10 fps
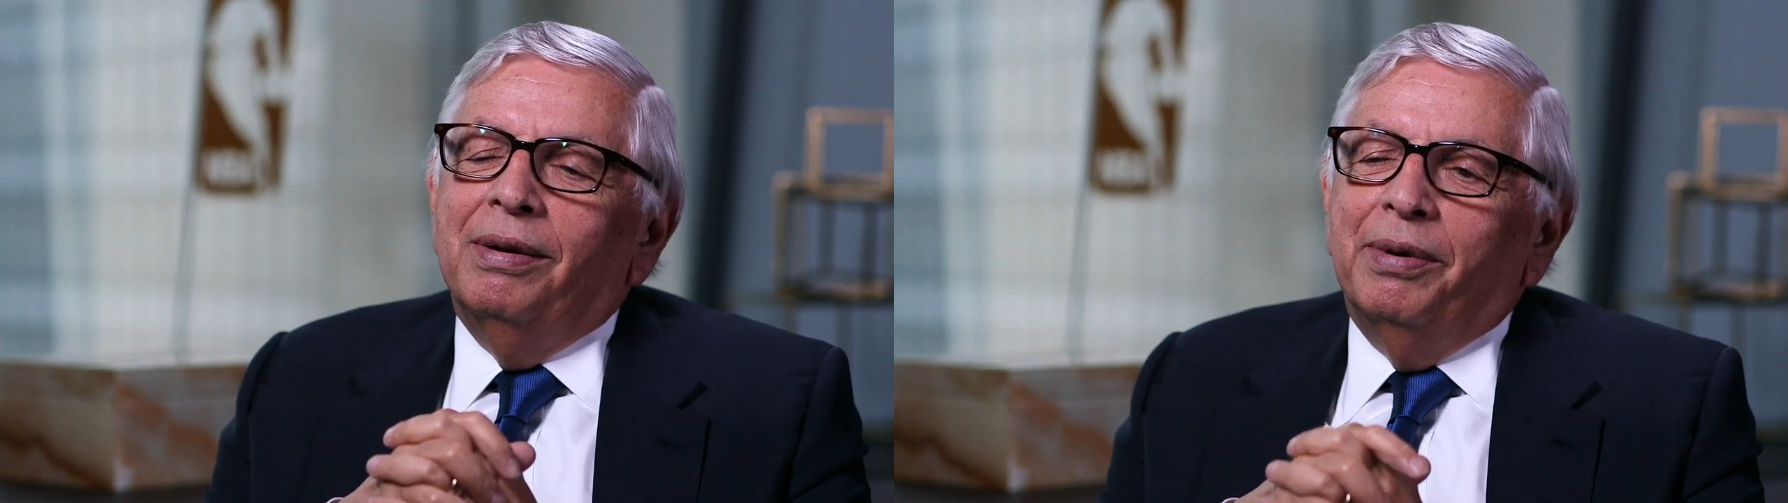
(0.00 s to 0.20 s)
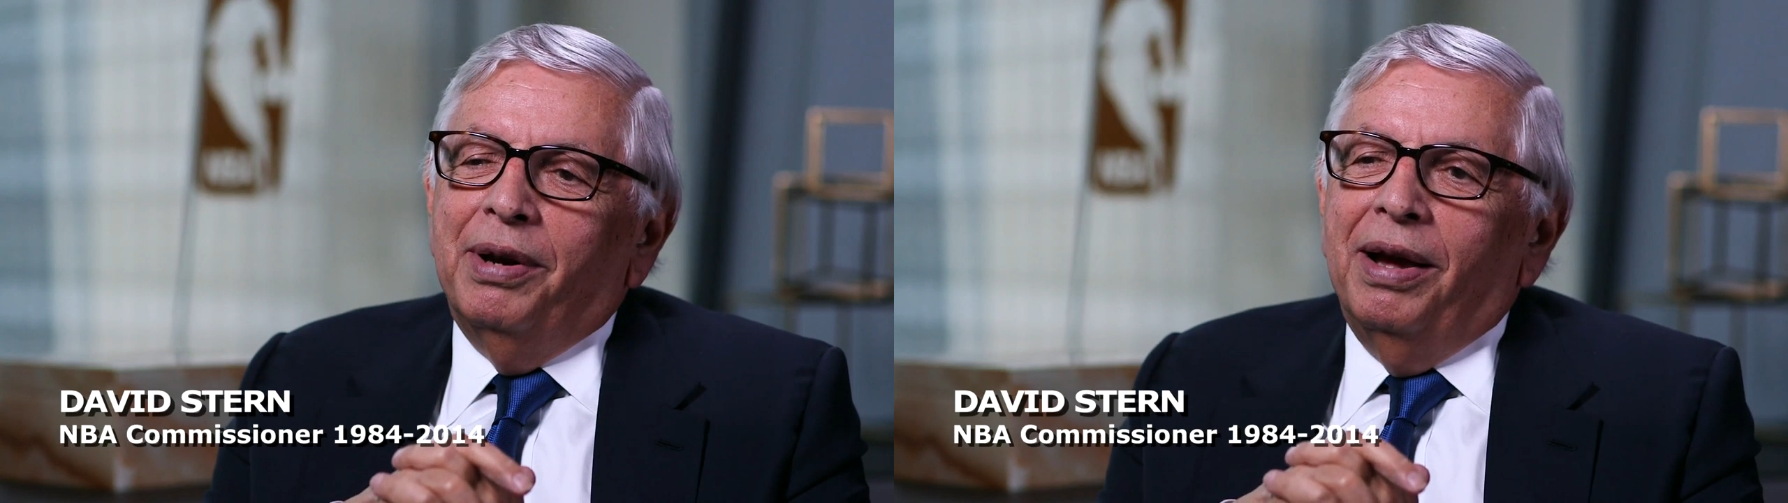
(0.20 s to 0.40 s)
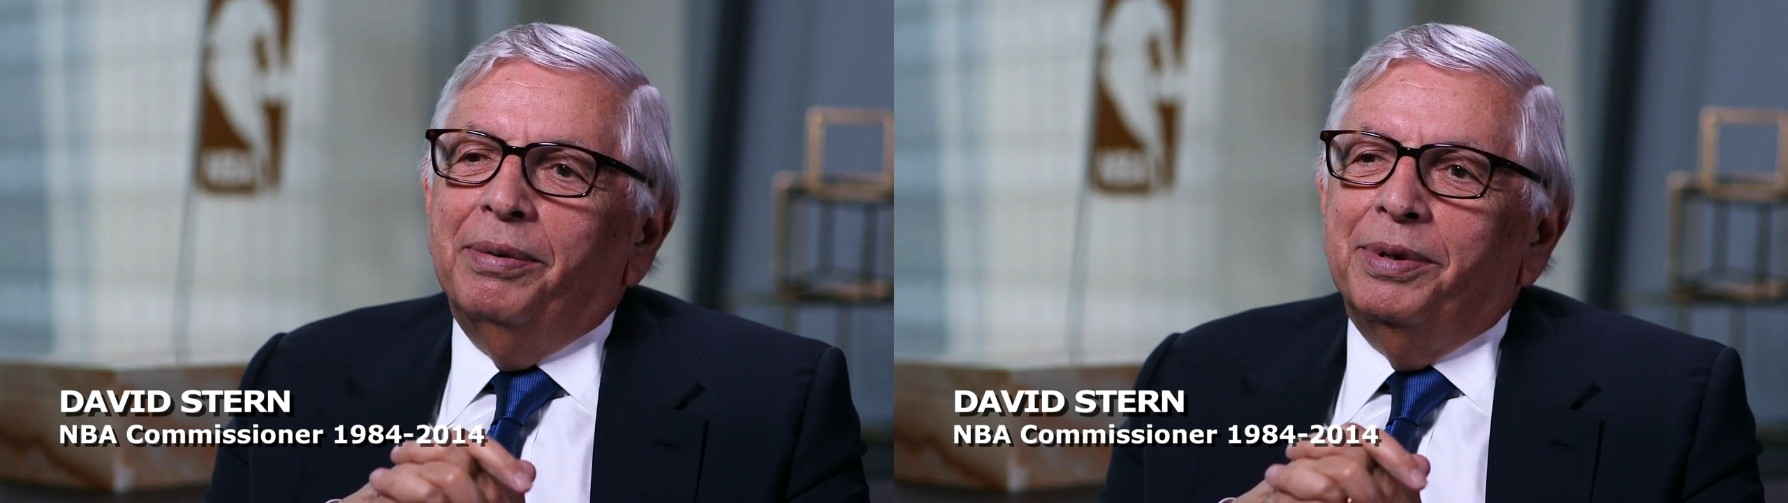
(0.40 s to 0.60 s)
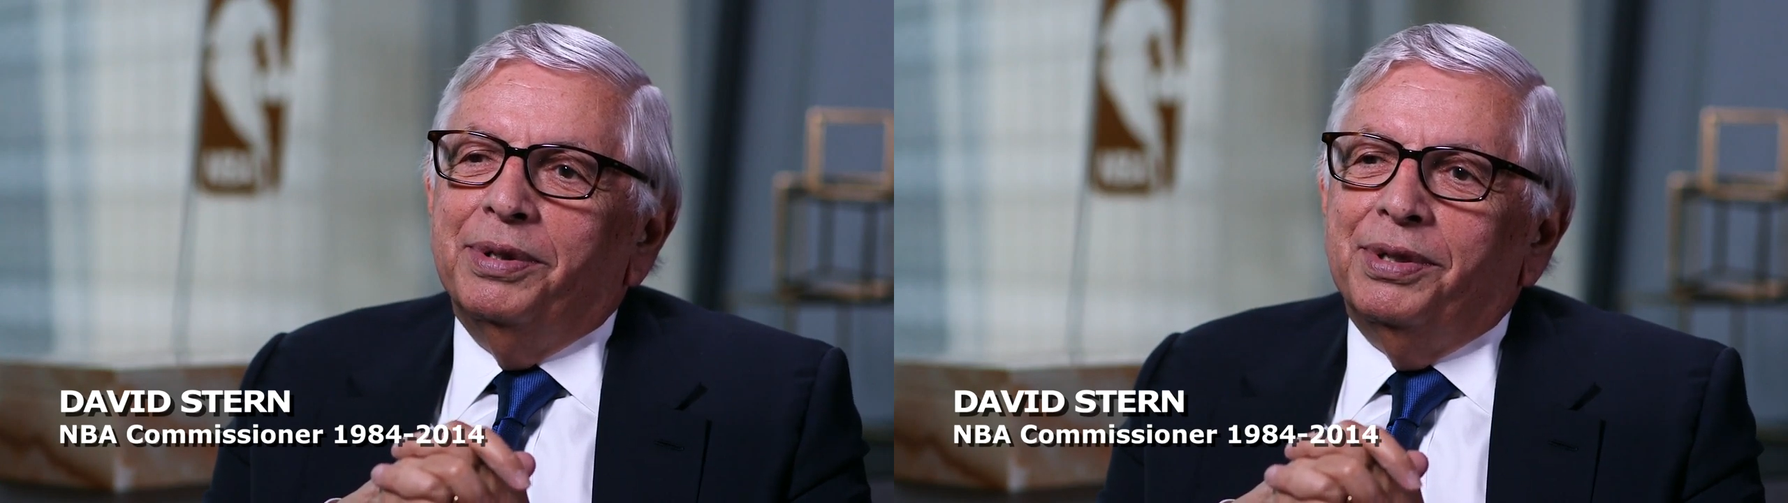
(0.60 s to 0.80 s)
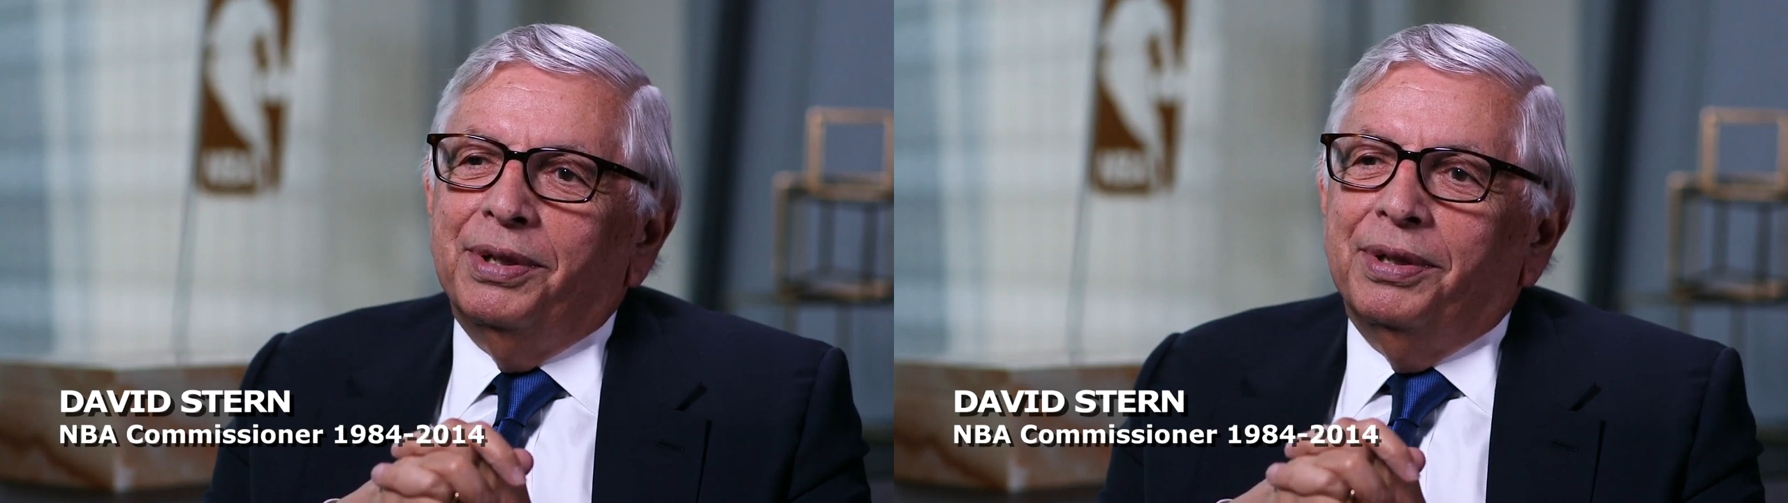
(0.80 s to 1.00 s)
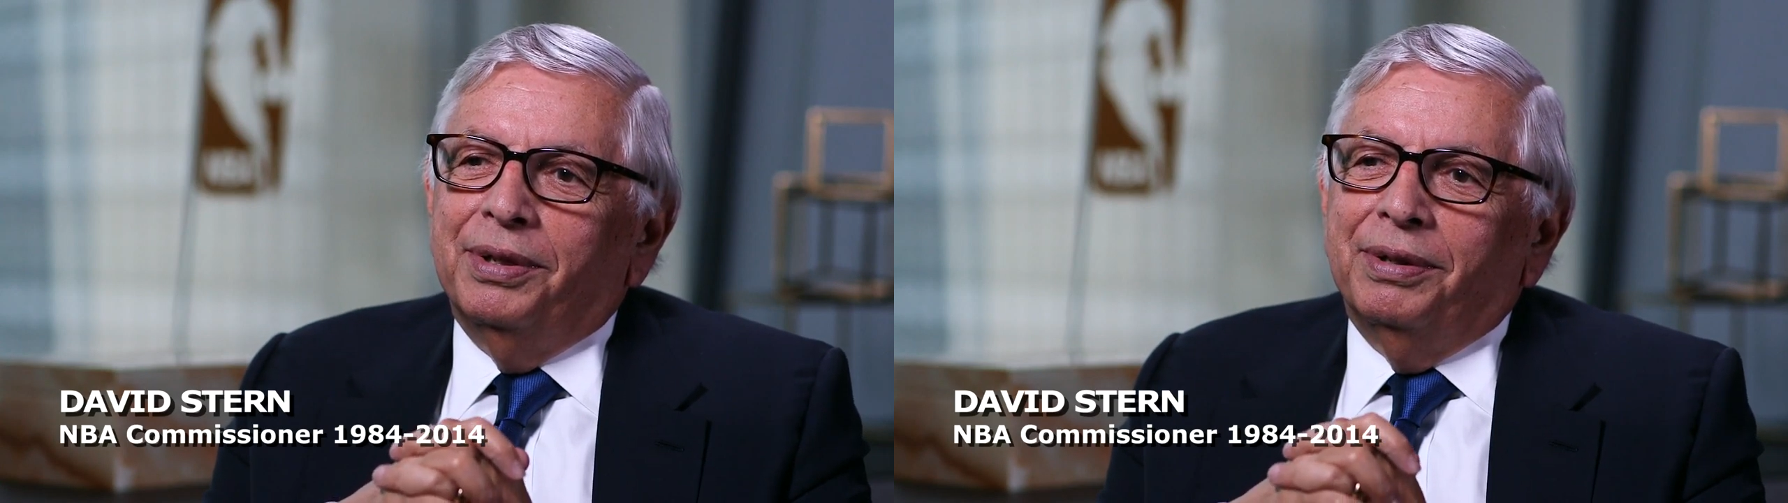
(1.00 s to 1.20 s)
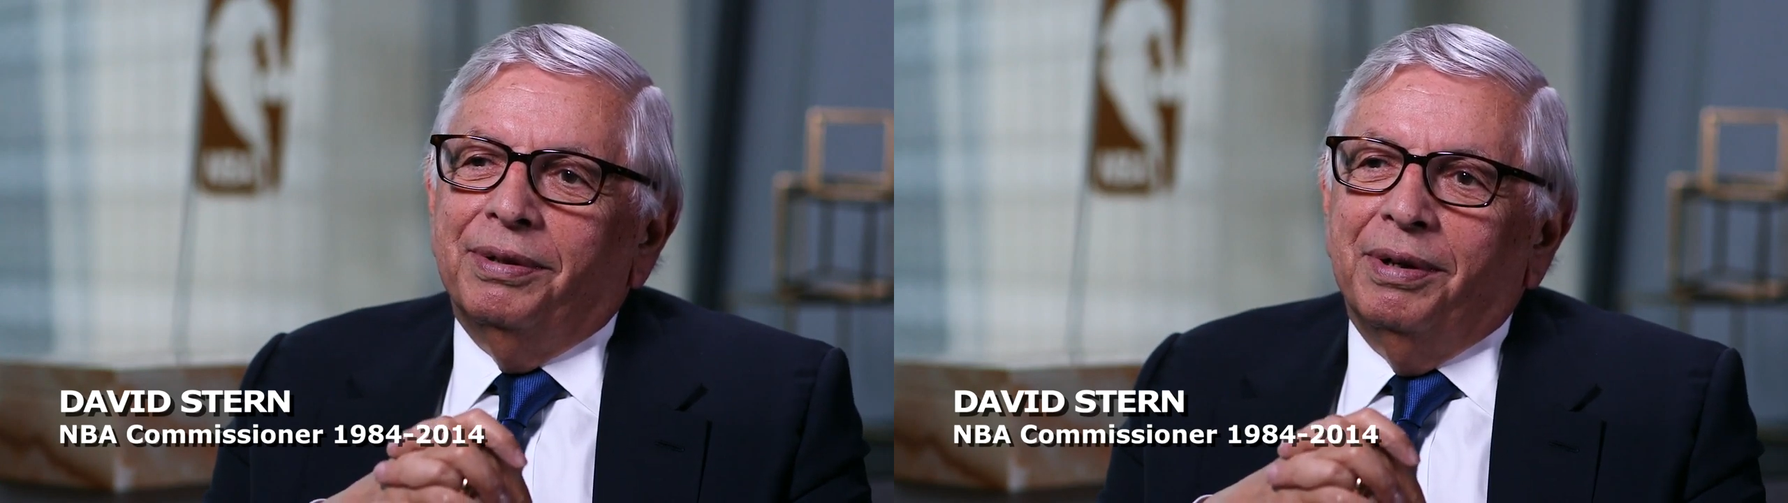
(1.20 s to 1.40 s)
when I was uh,